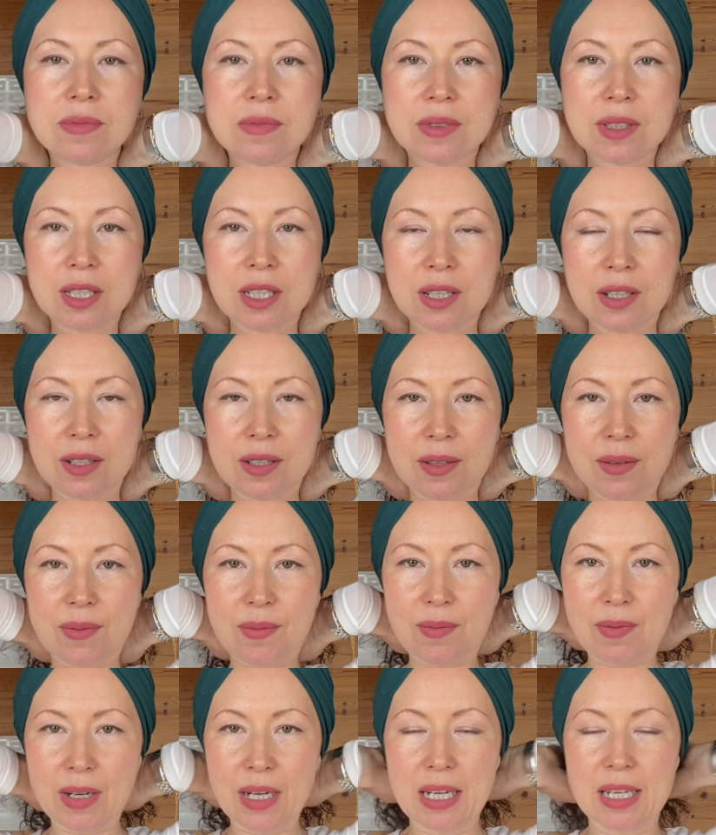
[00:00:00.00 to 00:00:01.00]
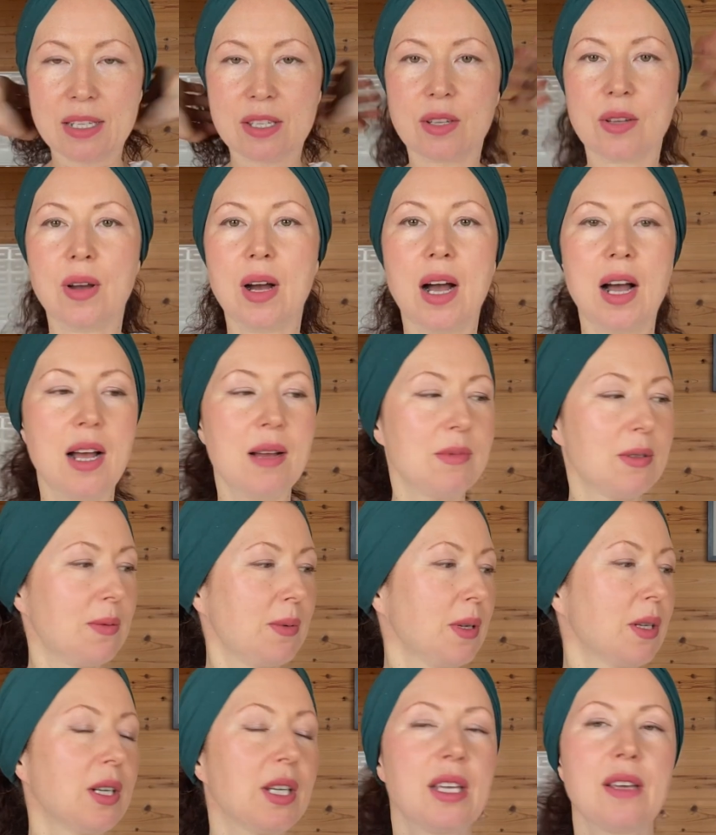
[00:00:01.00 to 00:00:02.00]
Okay, release your arms.
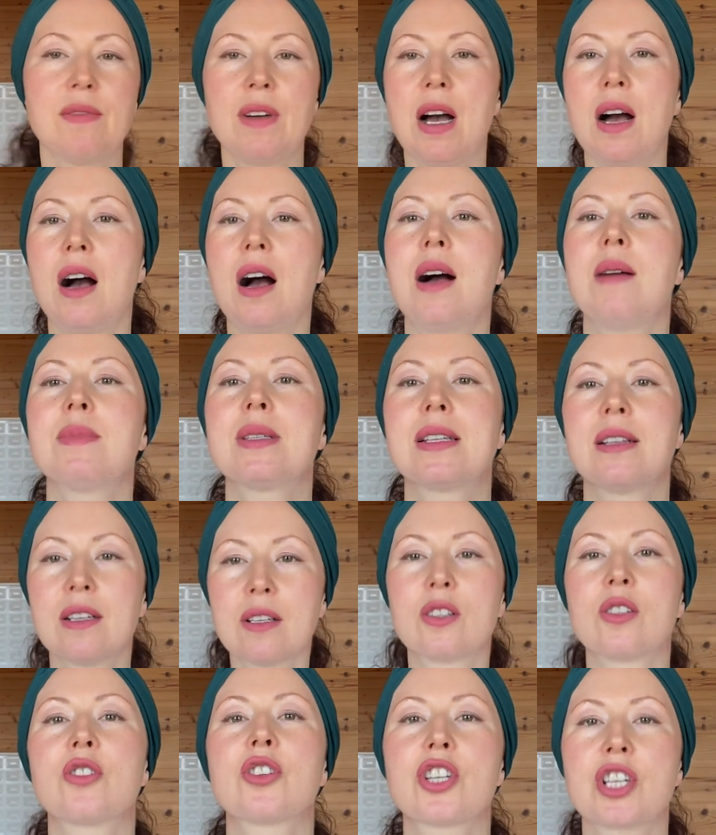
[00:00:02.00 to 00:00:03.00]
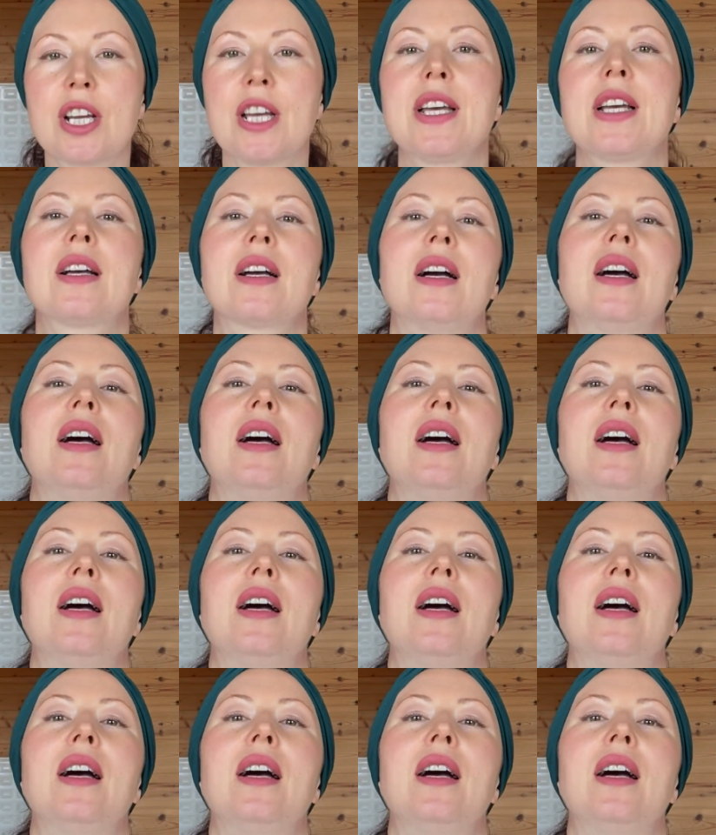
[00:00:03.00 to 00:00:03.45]
We're going to give our arms a little shake